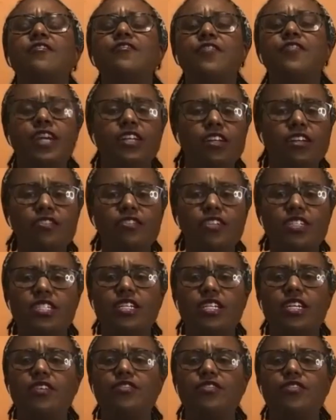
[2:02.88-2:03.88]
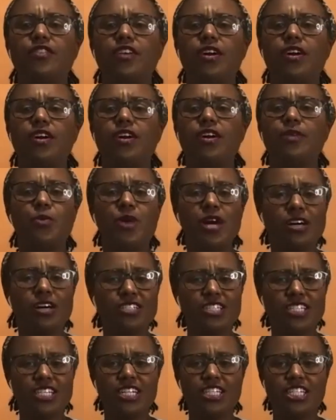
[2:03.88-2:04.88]
Funding received from the
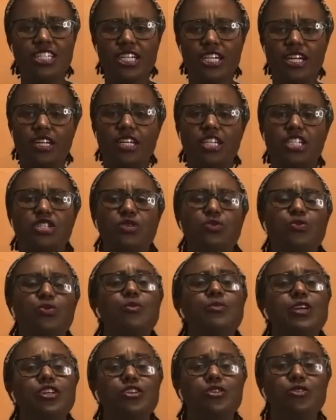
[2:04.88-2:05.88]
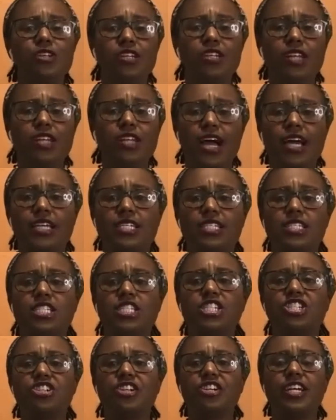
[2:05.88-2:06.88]
Well City Challenge will be utilized
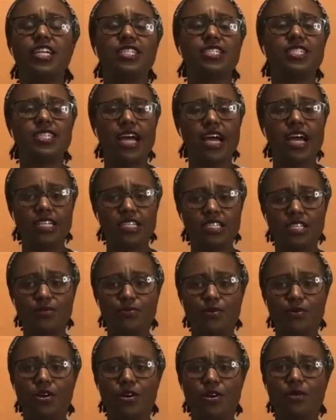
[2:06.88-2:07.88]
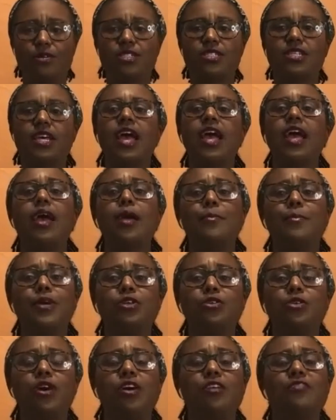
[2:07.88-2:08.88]
to train stylists and barbers in
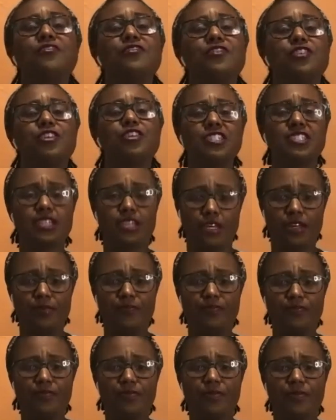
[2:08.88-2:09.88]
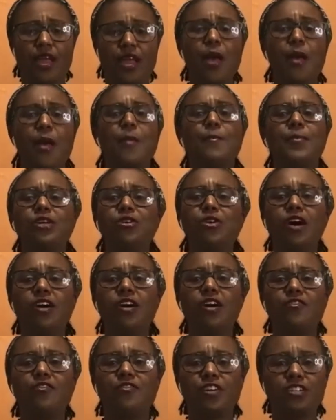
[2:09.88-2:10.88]
mental health first aid. Mental
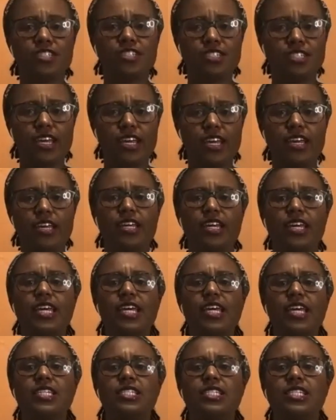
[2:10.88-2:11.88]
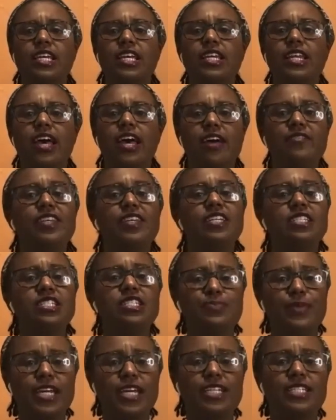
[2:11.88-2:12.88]
health first aid is an
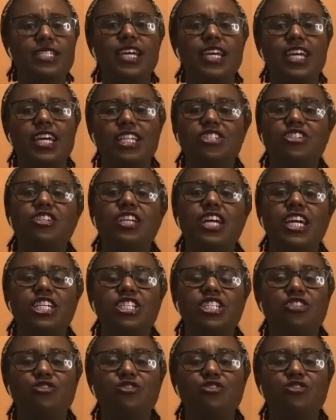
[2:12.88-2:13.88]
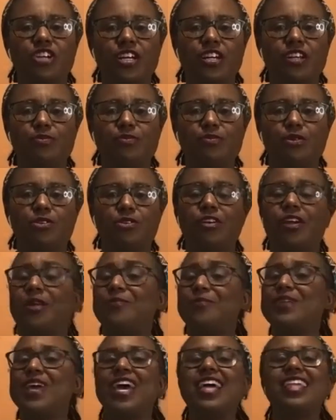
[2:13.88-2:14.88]
evidence-based international training program
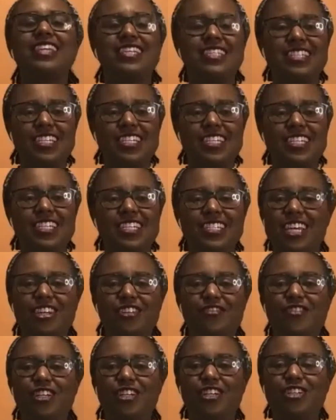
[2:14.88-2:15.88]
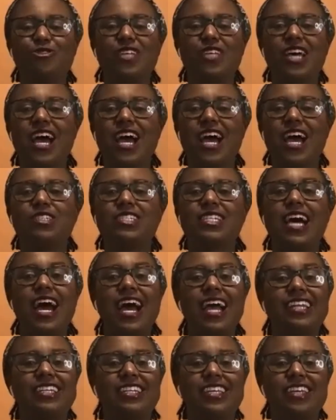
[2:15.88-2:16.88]
that teaches individuals how
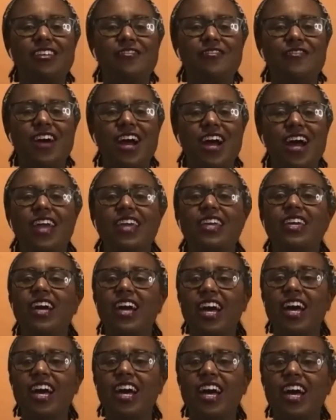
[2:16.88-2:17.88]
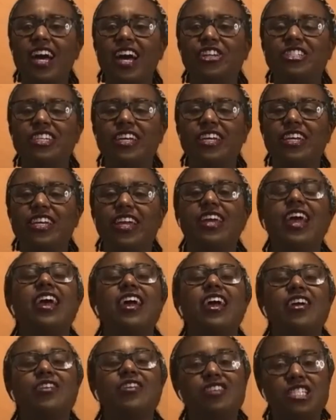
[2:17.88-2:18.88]
to identify,
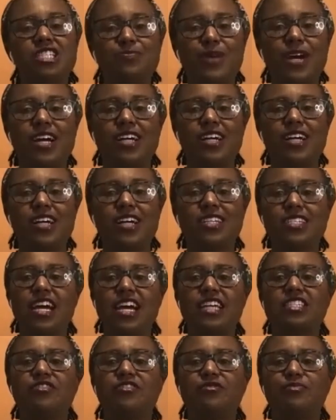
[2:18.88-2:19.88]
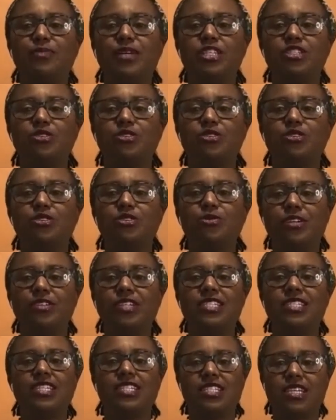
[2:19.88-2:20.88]
understand, and respond to signs of mental
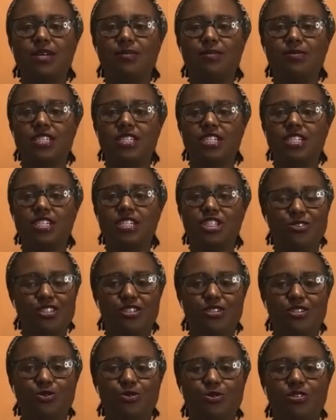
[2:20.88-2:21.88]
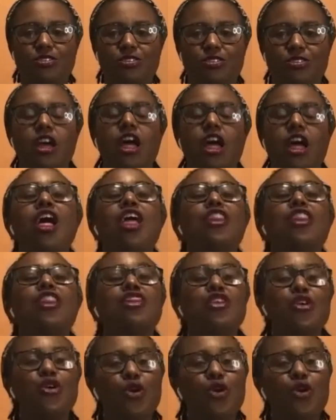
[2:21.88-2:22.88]
illness and substance use disorders.
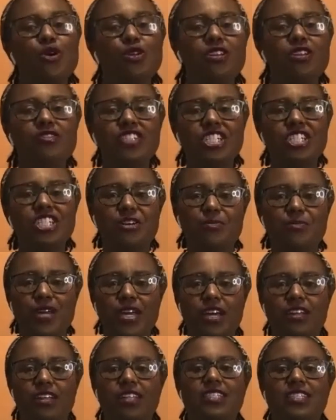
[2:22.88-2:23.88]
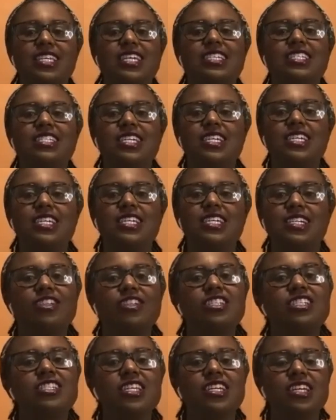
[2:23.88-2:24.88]
The goal of Shear Balance is to
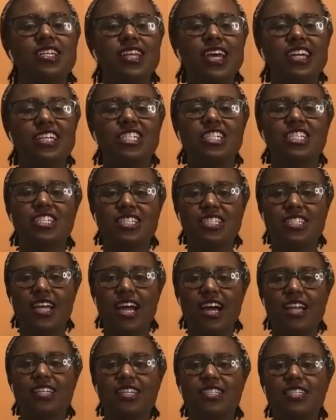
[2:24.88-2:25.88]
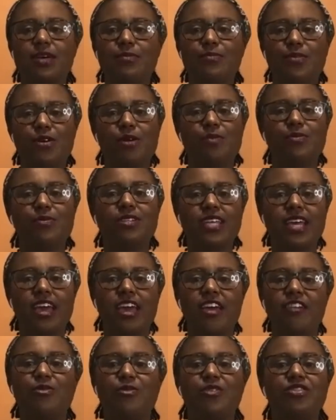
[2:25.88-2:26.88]
leverage the connection stylists and
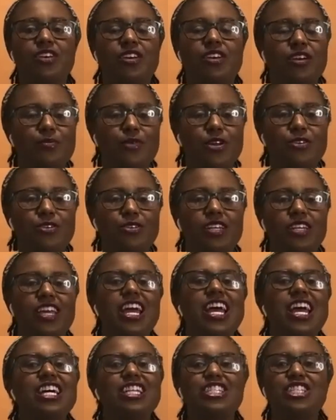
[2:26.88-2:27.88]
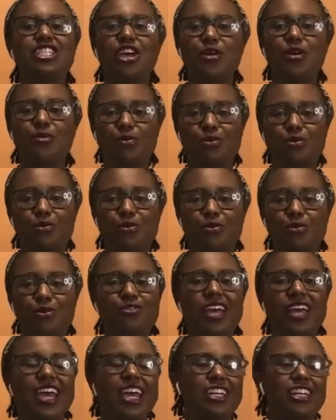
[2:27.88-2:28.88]
barbers have with the community to
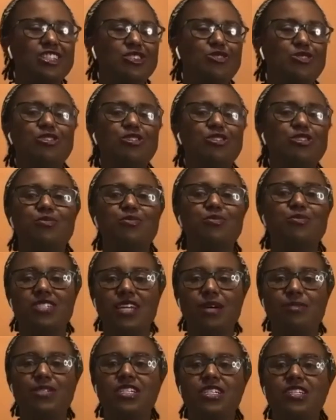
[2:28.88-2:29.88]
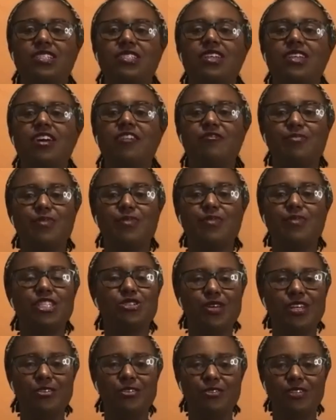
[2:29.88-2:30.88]
improve the attitudes and perceptions of
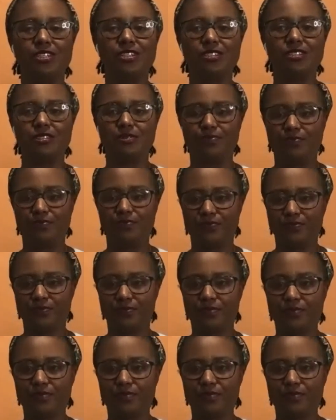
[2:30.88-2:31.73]
mental illness.